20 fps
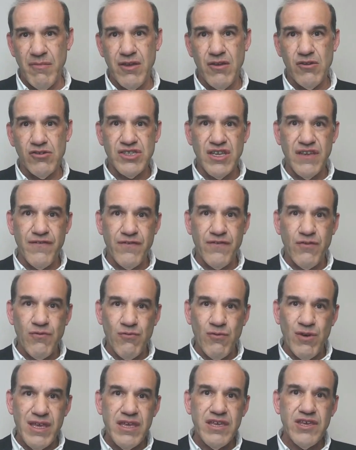because
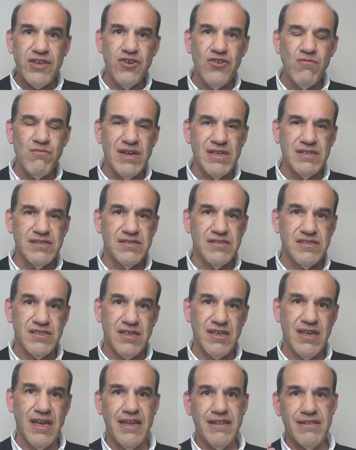if we
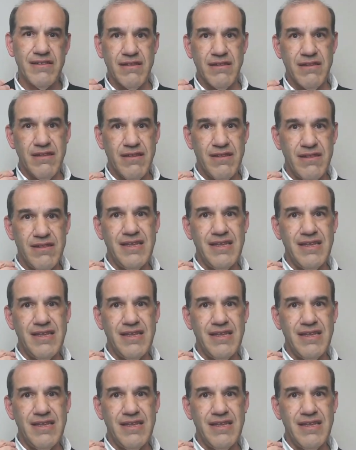humans can